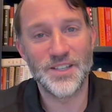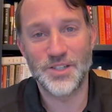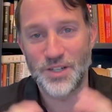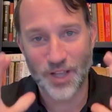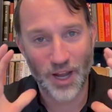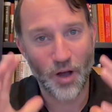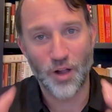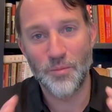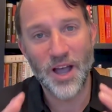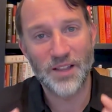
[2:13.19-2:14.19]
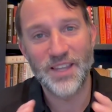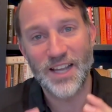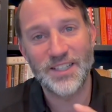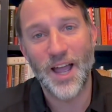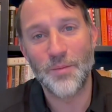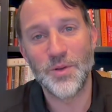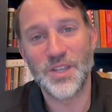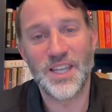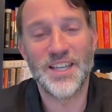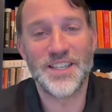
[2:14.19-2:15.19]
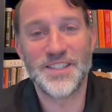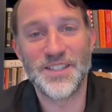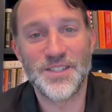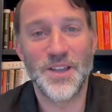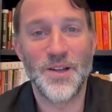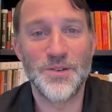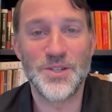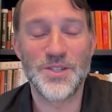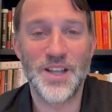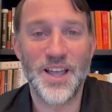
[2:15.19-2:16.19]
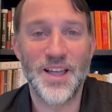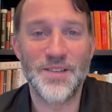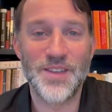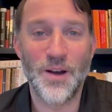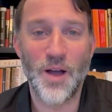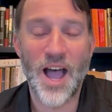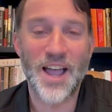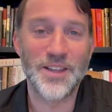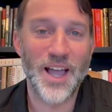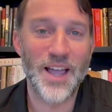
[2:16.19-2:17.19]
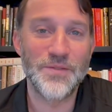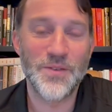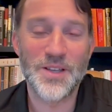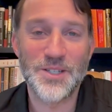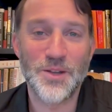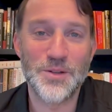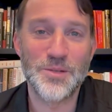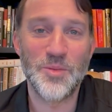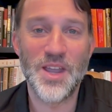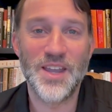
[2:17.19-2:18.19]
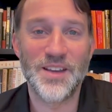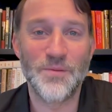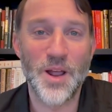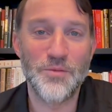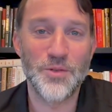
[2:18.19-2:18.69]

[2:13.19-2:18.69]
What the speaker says: It's just like all about that time with the kids. And so just, high on life, so to speak, and ready for